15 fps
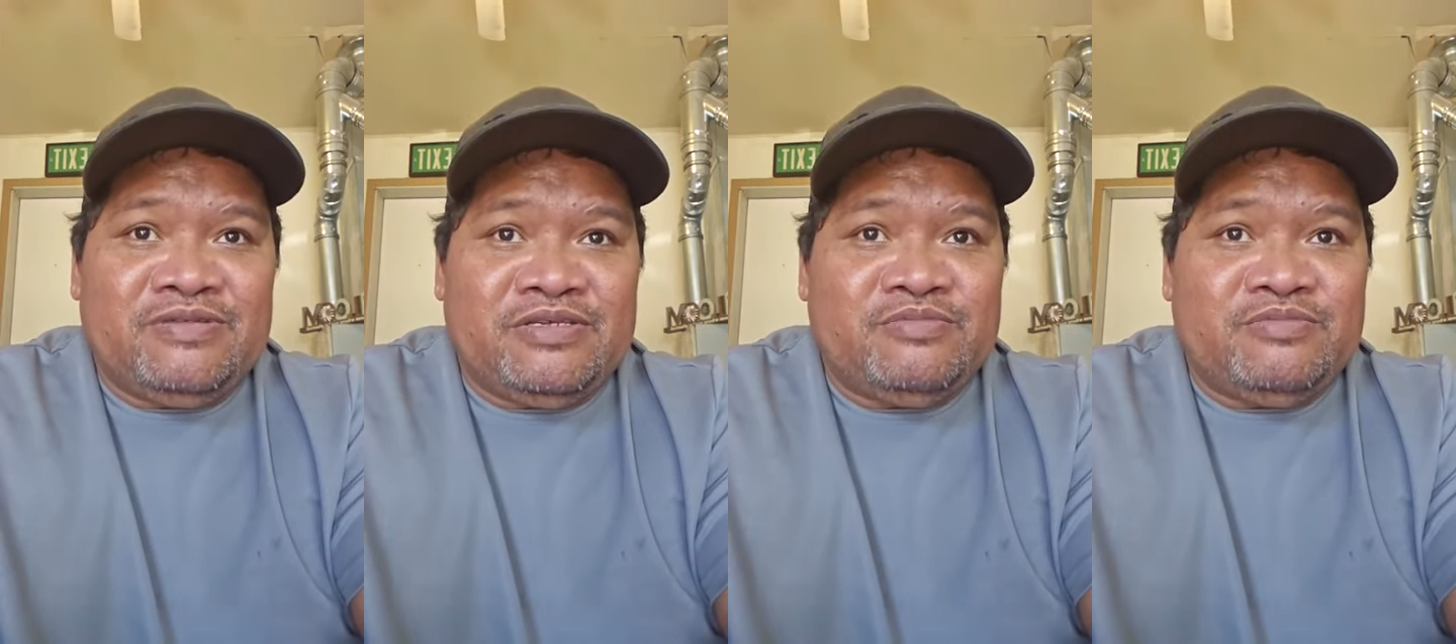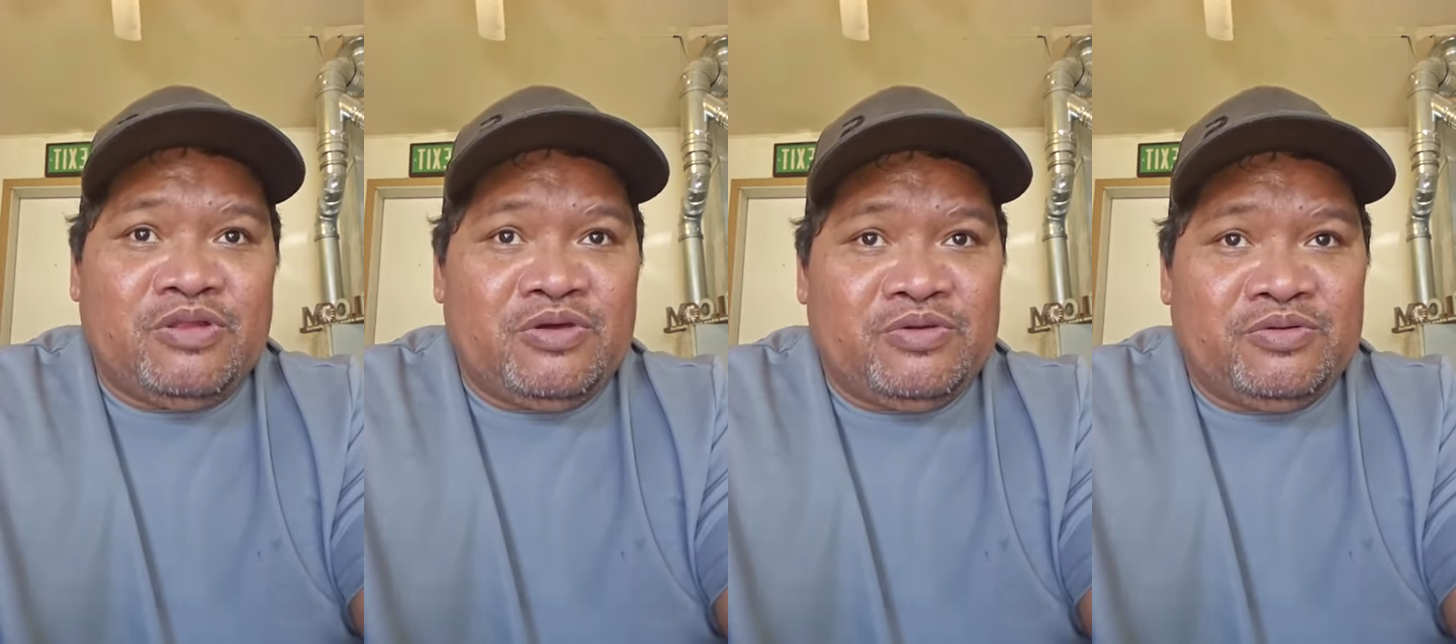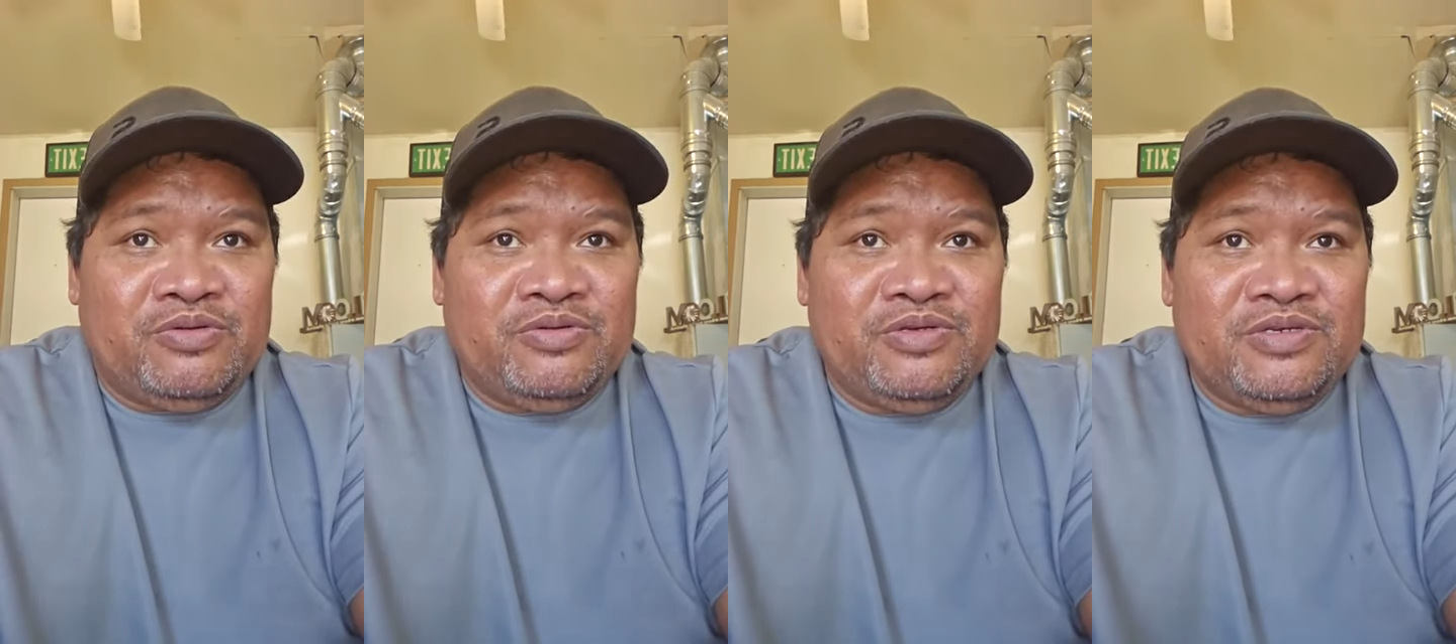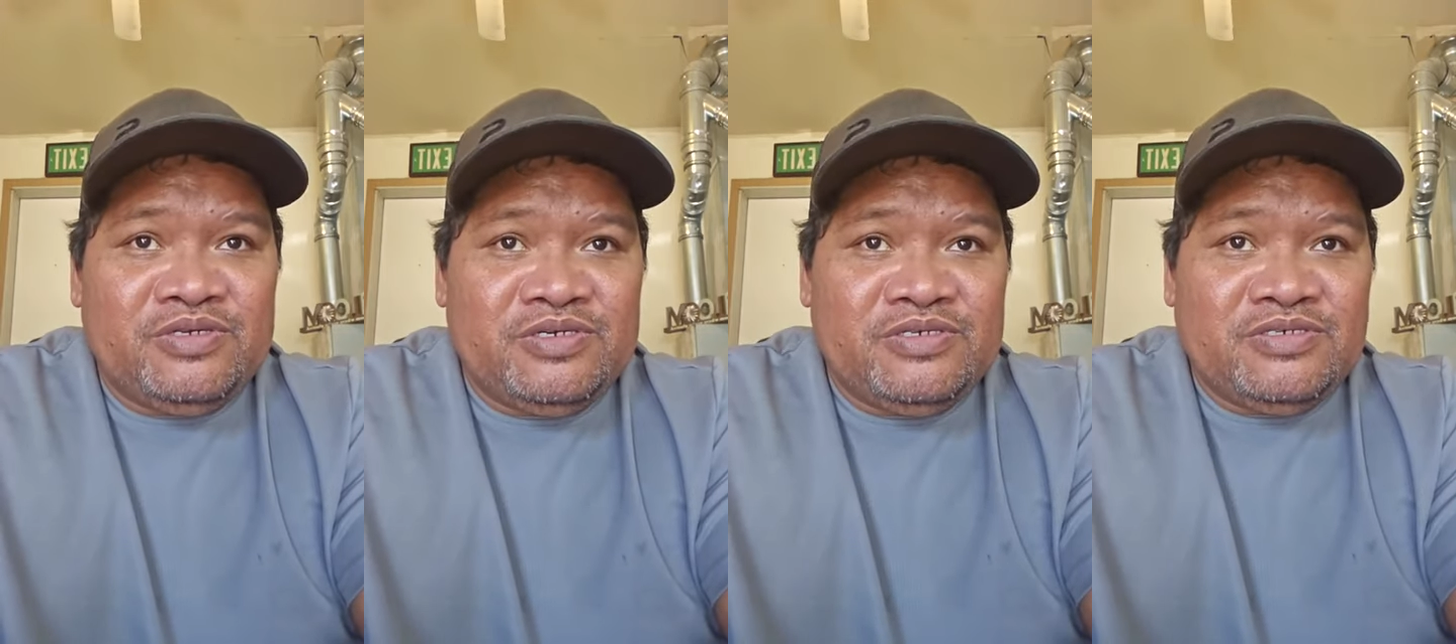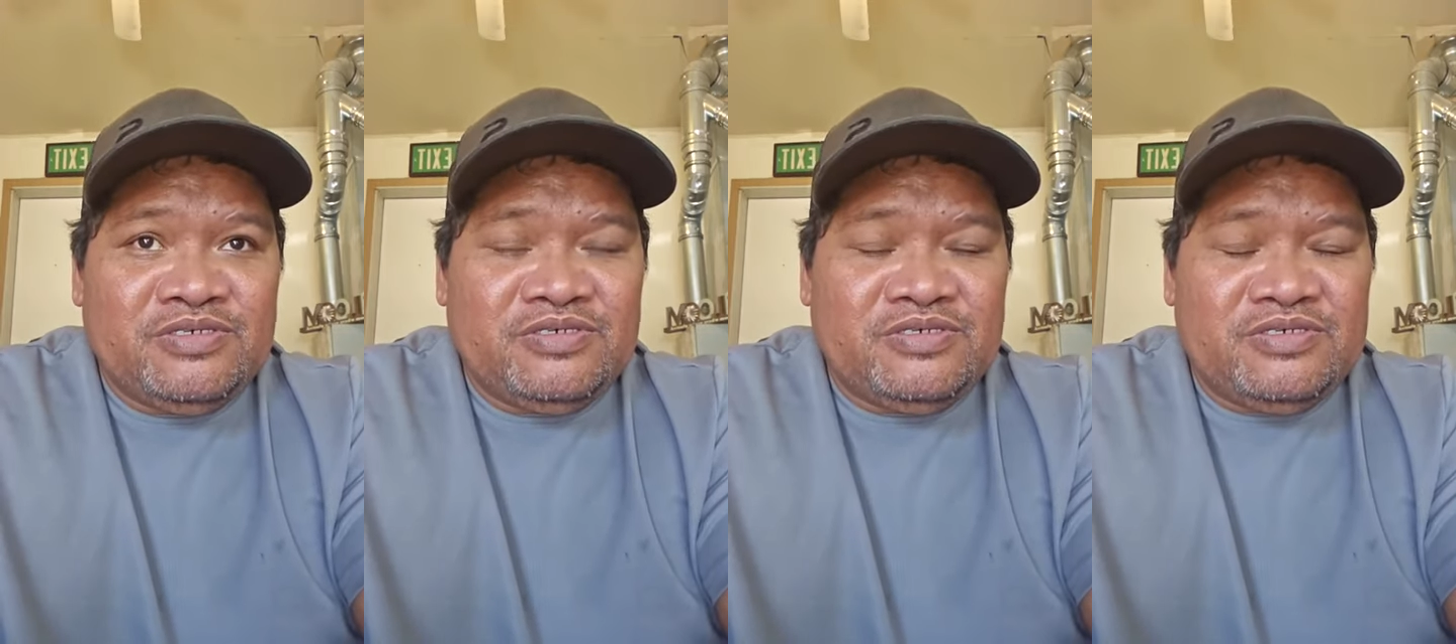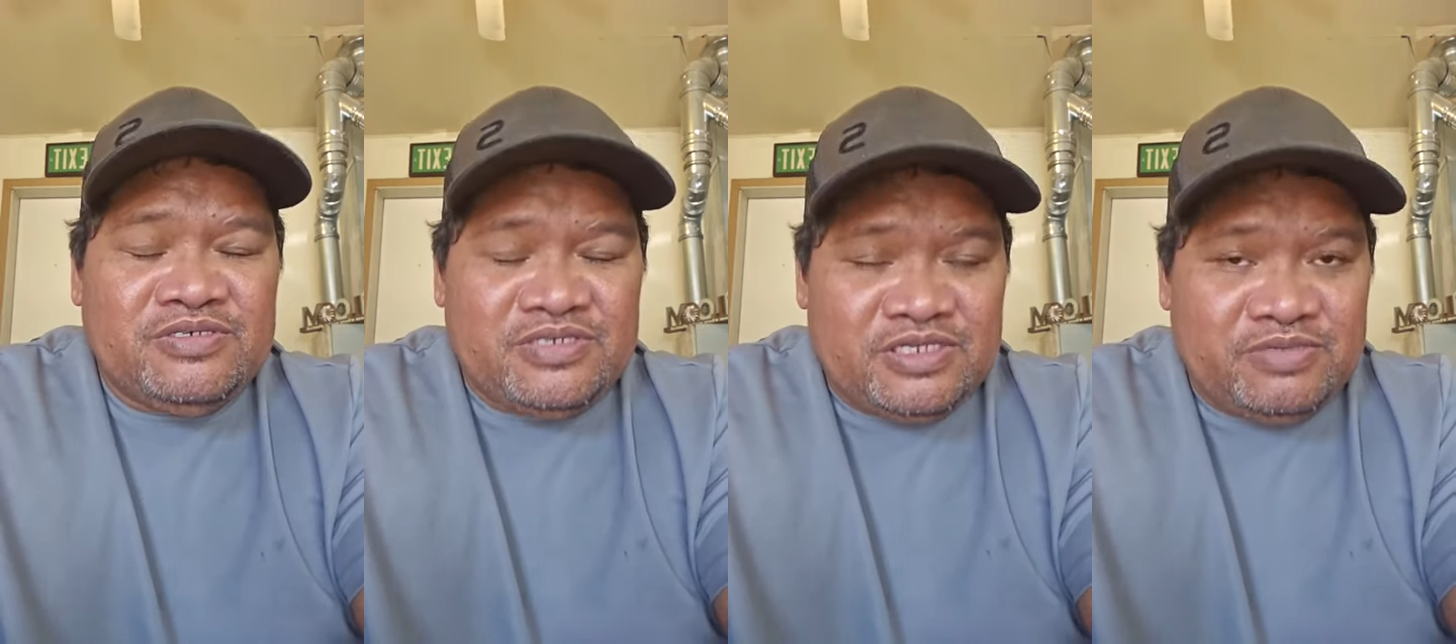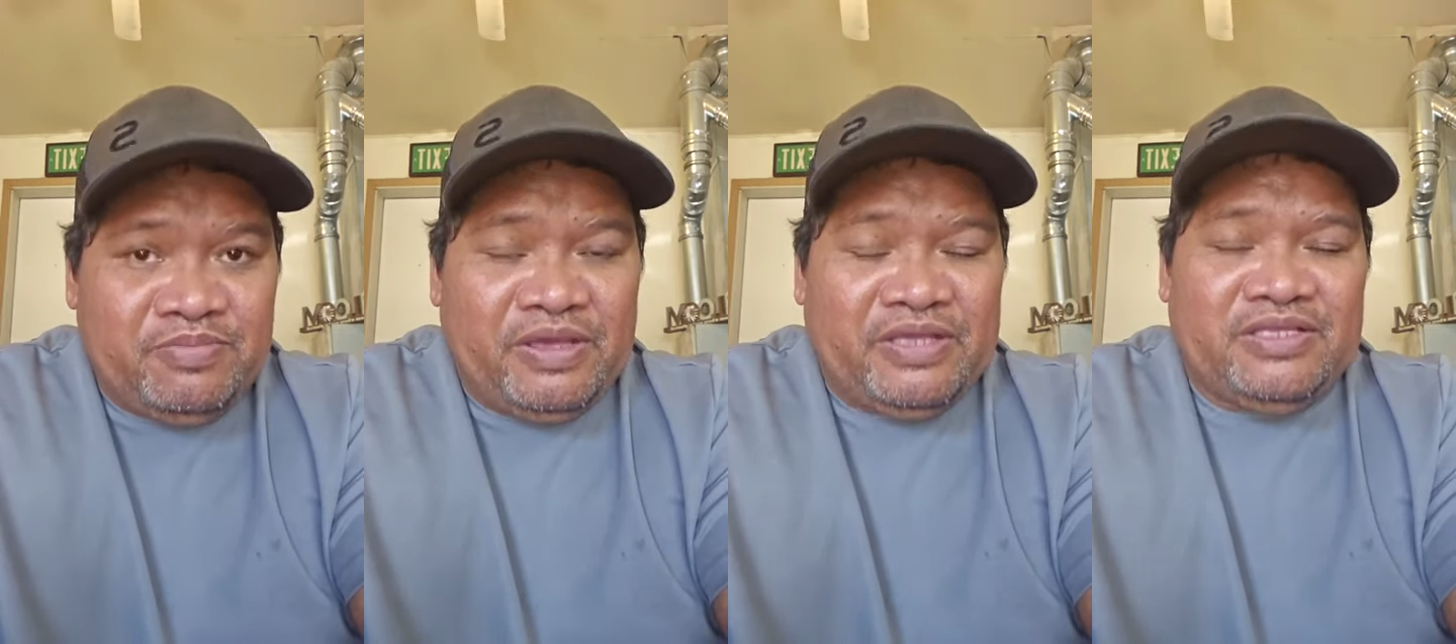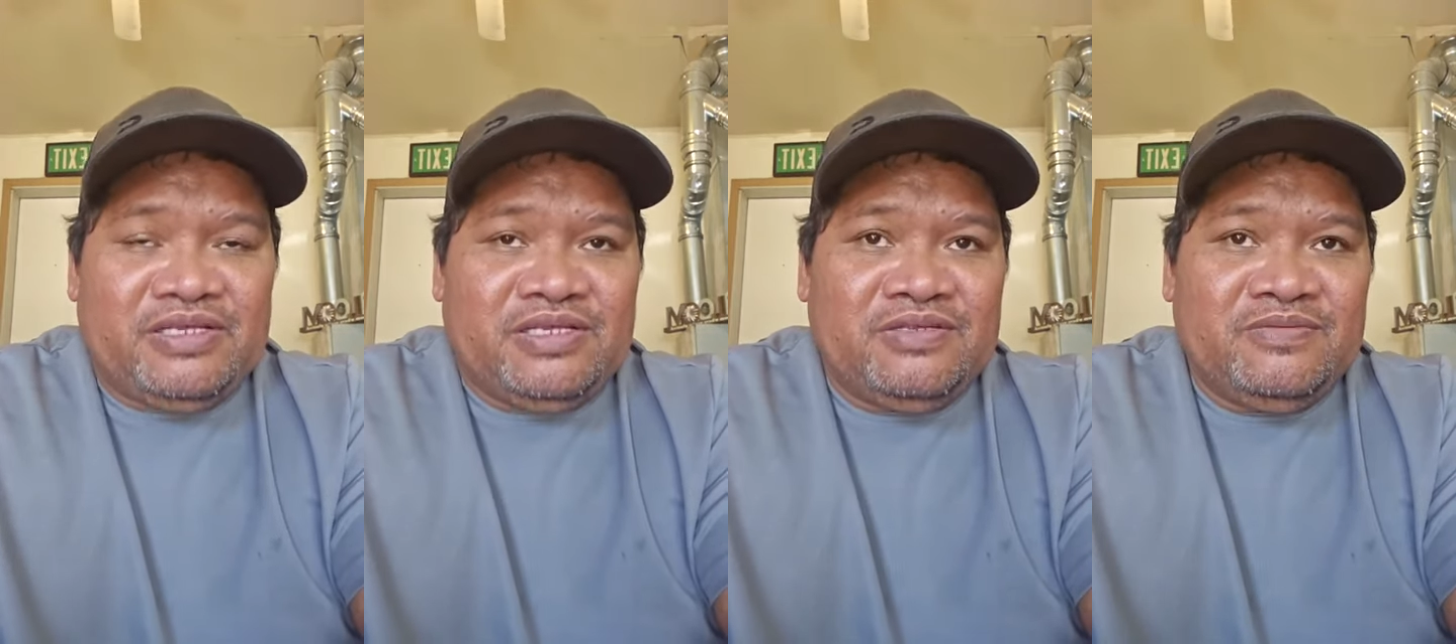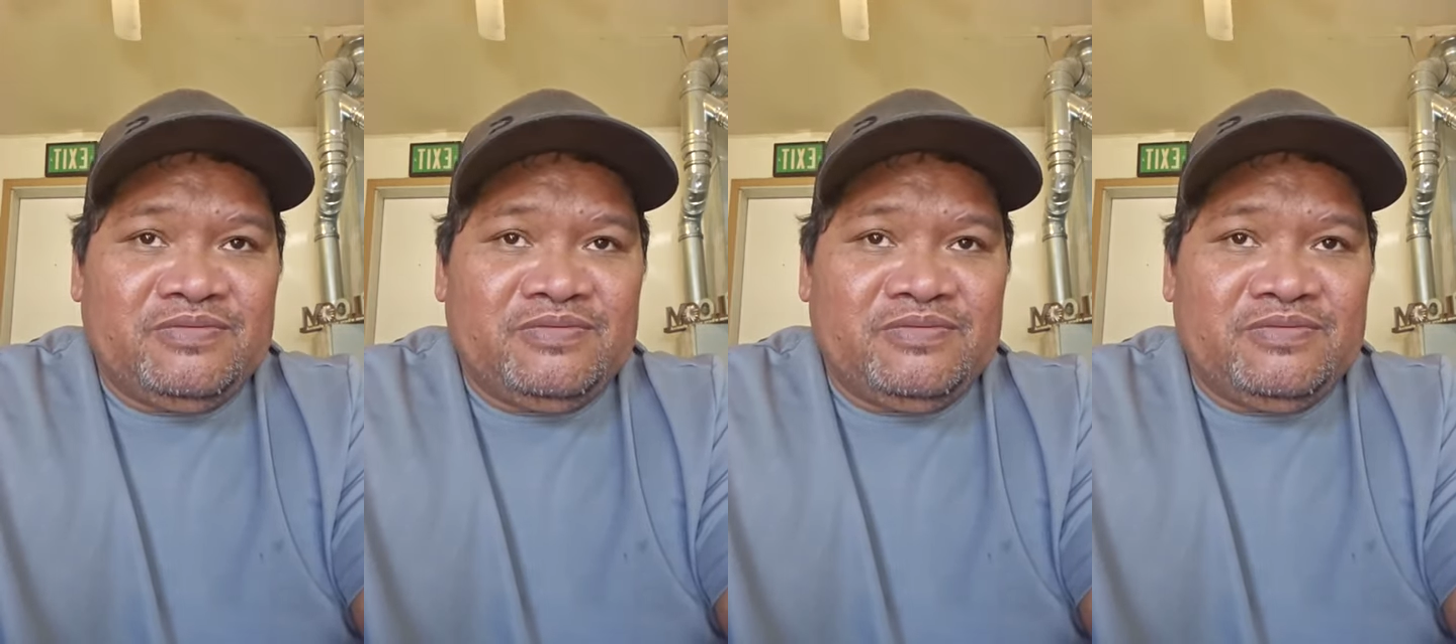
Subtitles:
blown. Suspected.